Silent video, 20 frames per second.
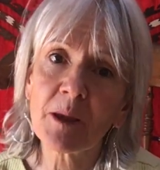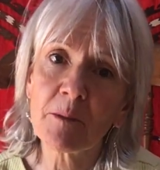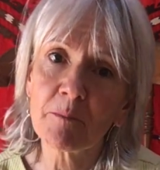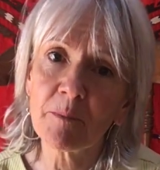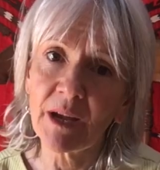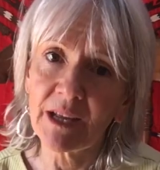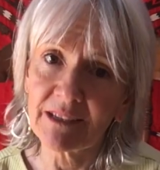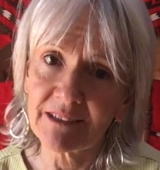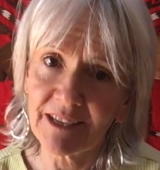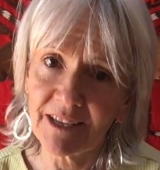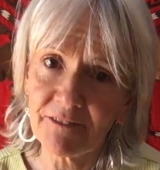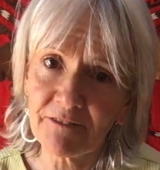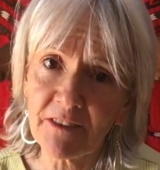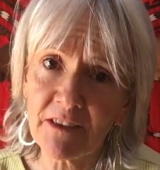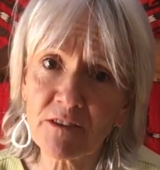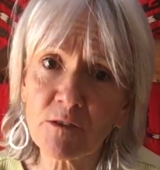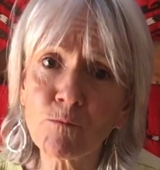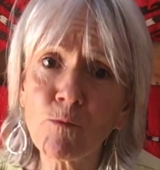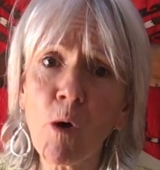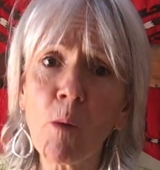But if
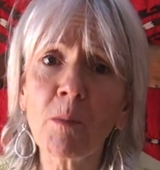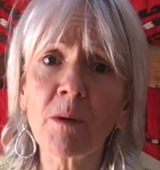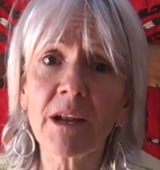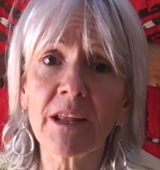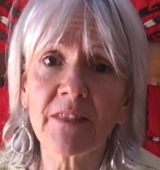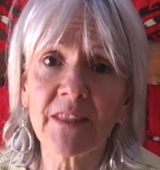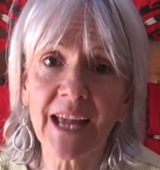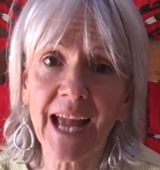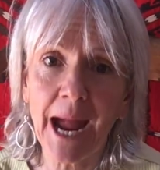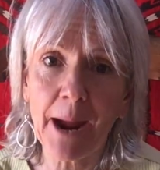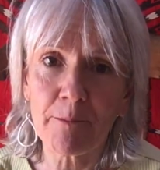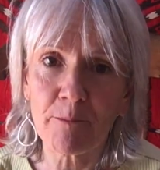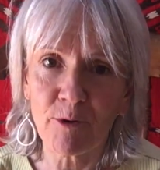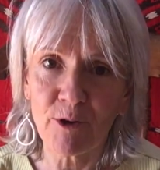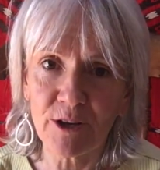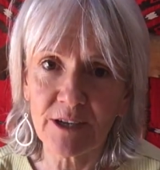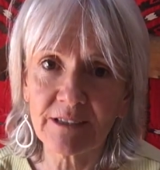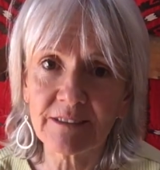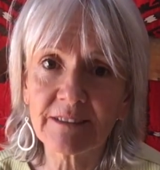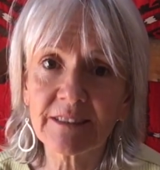there's a wobble in the
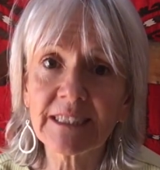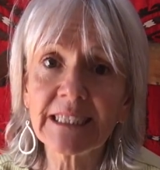camera,